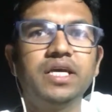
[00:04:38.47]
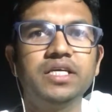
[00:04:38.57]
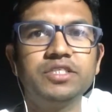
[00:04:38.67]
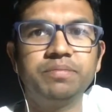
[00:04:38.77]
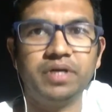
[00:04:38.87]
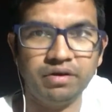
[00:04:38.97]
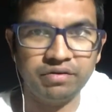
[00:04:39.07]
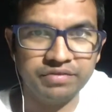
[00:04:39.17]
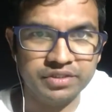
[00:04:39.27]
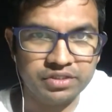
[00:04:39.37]
is
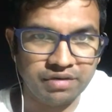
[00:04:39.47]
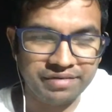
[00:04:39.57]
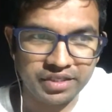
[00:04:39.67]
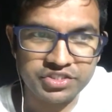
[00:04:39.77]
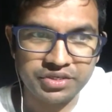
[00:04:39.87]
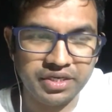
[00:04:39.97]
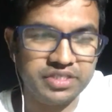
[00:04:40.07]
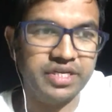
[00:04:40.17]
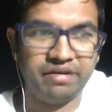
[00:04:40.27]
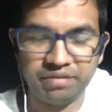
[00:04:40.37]
burnout for software
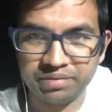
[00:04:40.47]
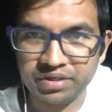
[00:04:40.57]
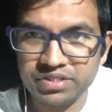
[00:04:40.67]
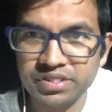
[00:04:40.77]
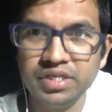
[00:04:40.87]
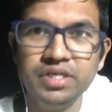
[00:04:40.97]
engineers and developers.